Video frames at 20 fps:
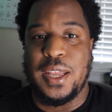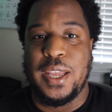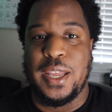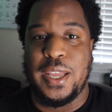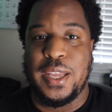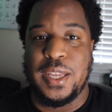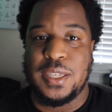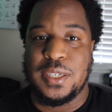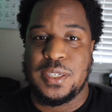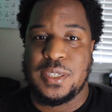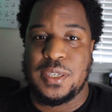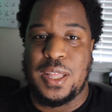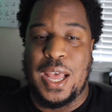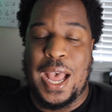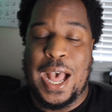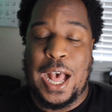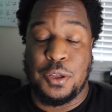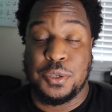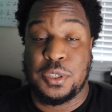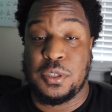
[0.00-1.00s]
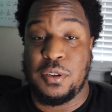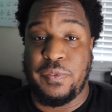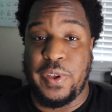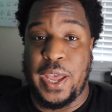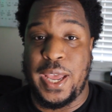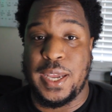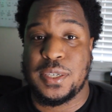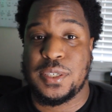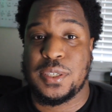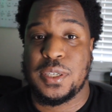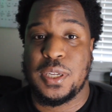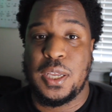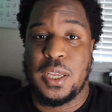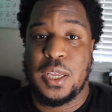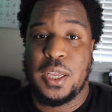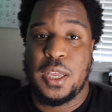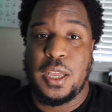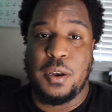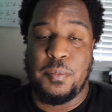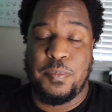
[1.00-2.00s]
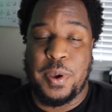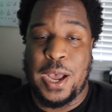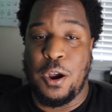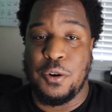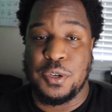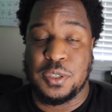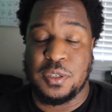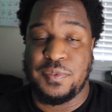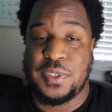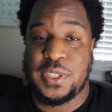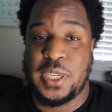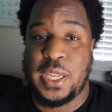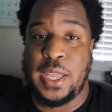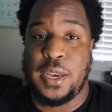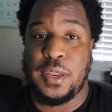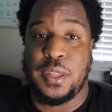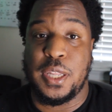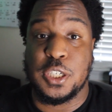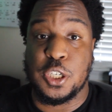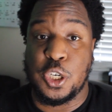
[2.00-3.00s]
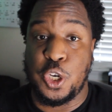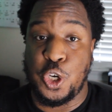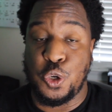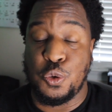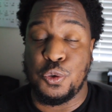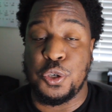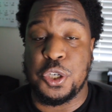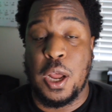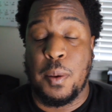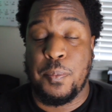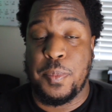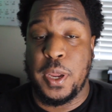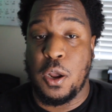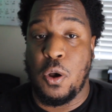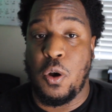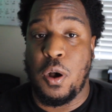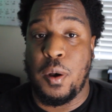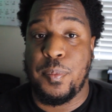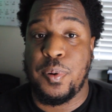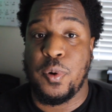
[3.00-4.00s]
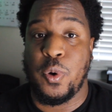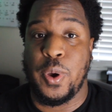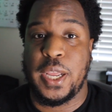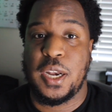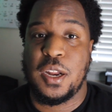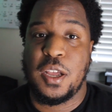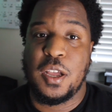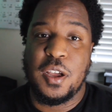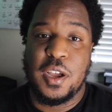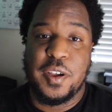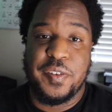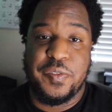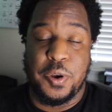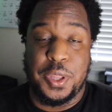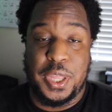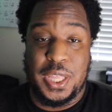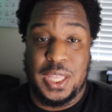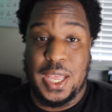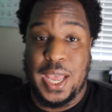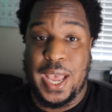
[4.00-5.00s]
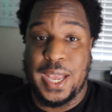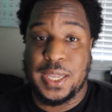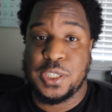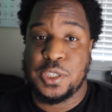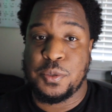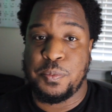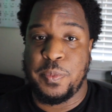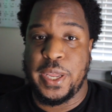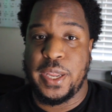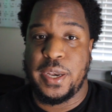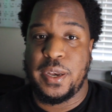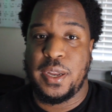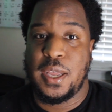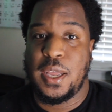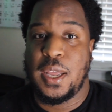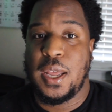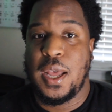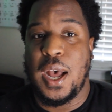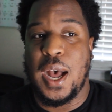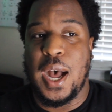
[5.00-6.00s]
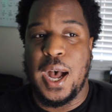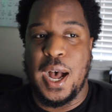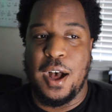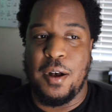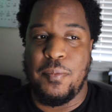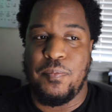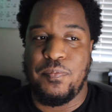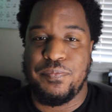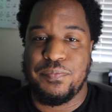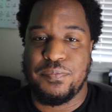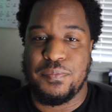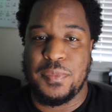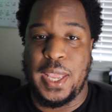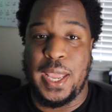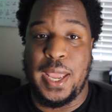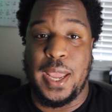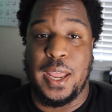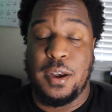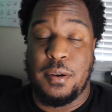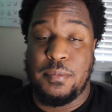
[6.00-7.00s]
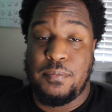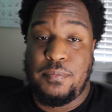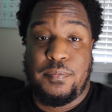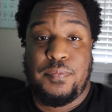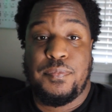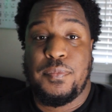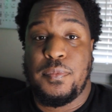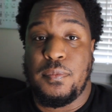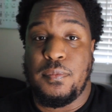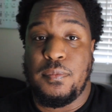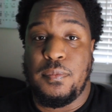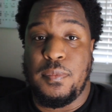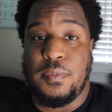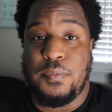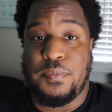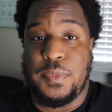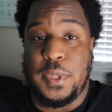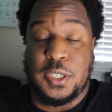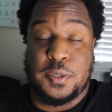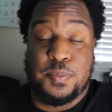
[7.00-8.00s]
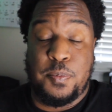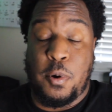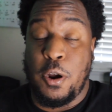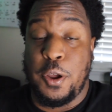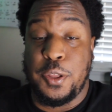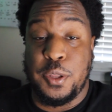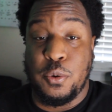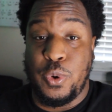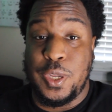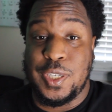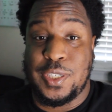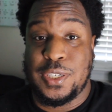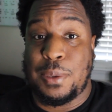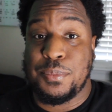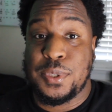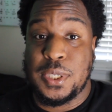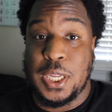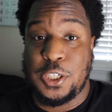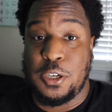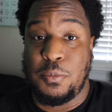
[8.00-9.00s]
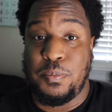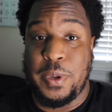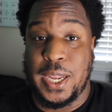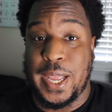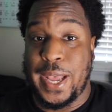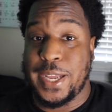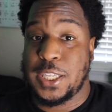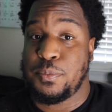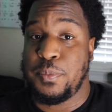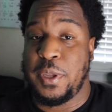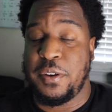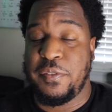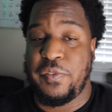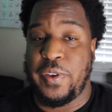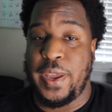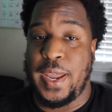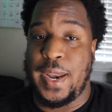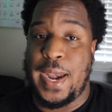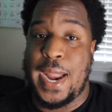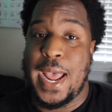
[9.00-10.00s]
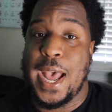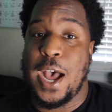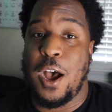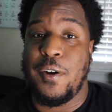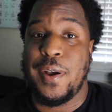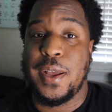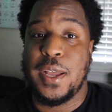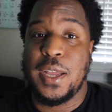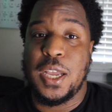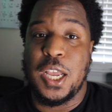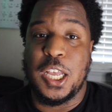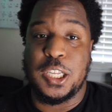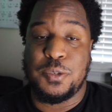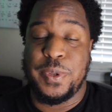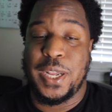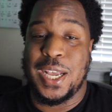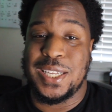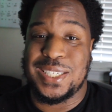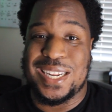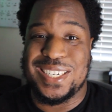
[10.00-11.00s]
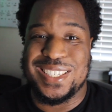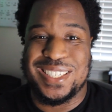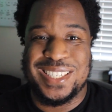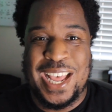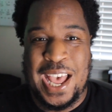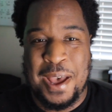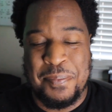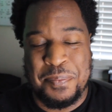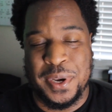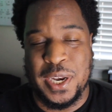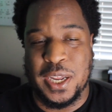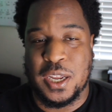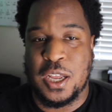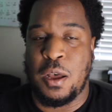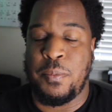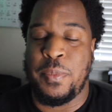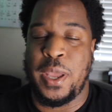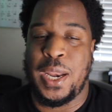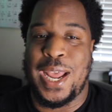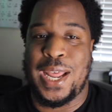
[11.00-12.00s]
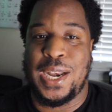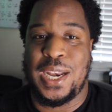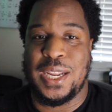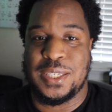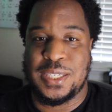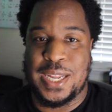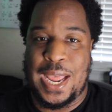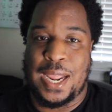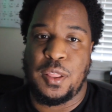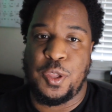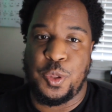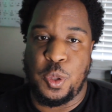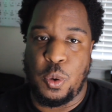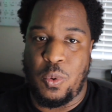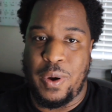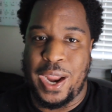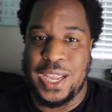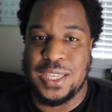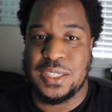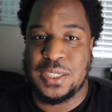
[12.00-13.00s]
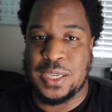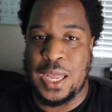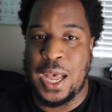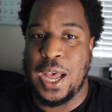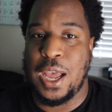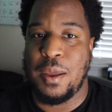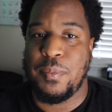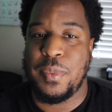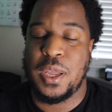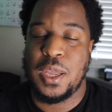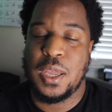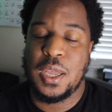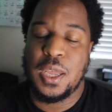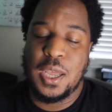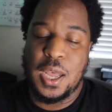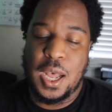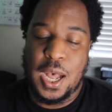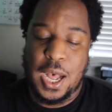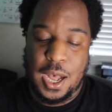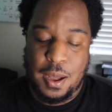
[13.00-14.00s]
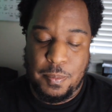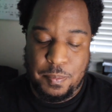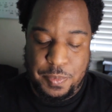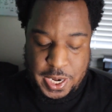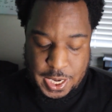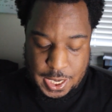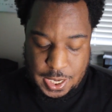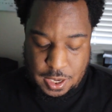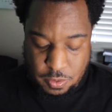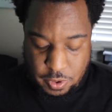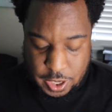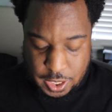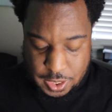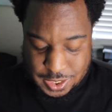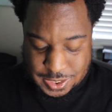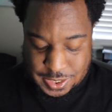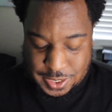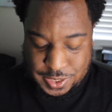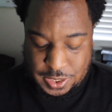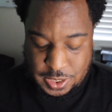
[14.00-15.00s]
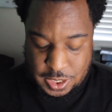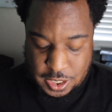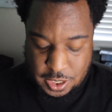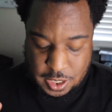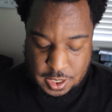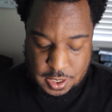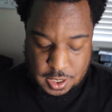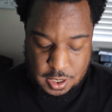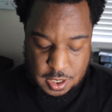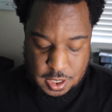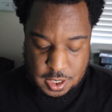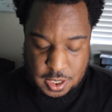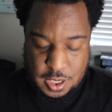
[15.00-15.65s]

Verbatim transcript: is the House of X and Powers of 10, this new jumping on point for the X Men. Um, and that's part of the reason I'm such a big X Men fan now, is because I just happened to come in at exactly the right time. Um, but anyway, this isn't a